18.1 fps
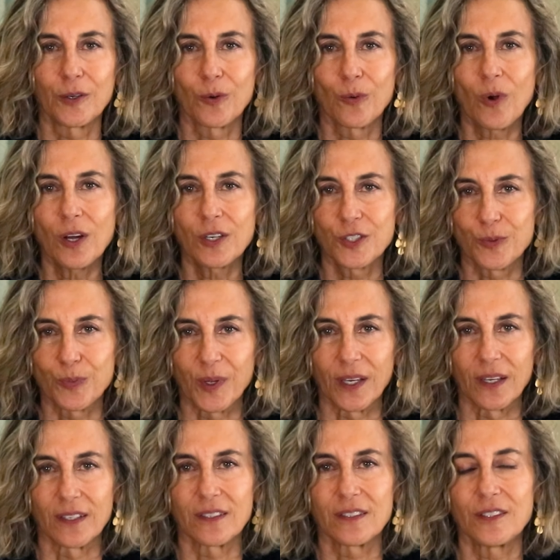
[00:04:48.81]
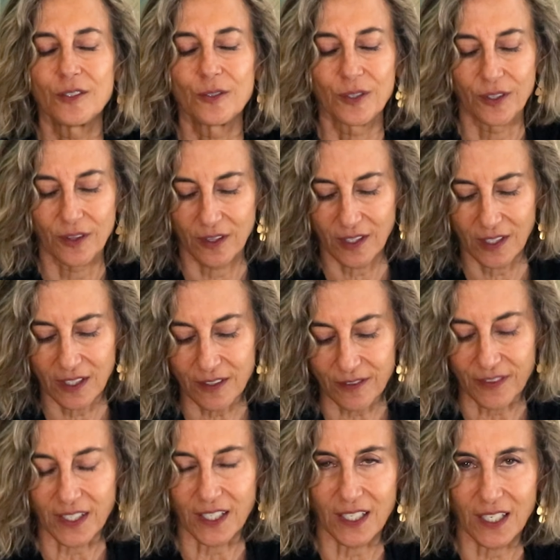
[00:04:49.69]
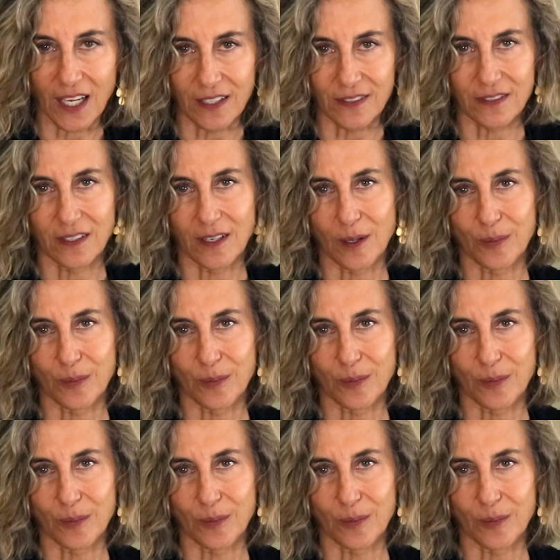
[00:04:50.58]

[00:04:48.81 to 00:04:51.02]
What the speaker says: your watch band? You can think of it as an